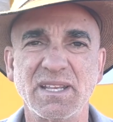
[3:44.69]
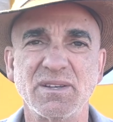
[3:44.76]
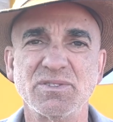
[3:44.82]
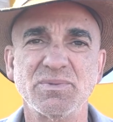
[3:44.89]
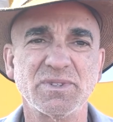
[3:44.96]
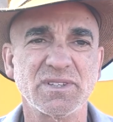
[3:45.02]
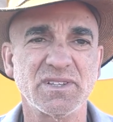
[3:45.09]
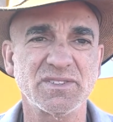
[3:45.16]
It was
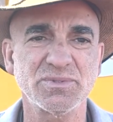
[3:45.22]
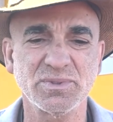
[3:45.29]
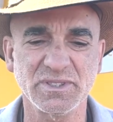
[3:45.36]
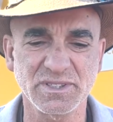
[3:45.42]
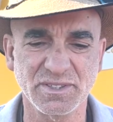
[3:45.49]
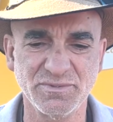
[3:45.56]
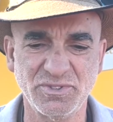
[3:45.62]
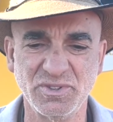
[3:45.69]
one of those really
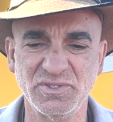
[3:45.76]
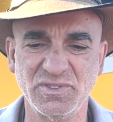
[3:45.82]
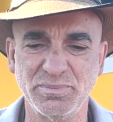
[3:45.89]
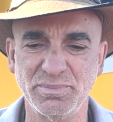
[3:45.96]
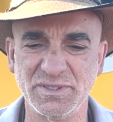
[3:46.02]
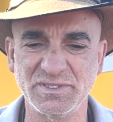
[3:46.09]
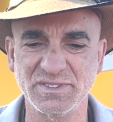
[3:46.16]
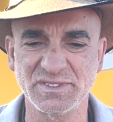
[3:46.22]
confusing
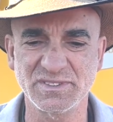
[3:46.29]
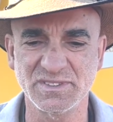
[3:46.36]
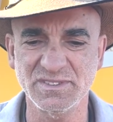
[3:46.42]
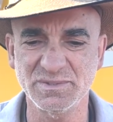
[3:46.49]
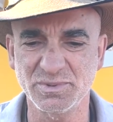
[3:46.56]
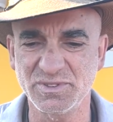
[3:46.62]
businesses.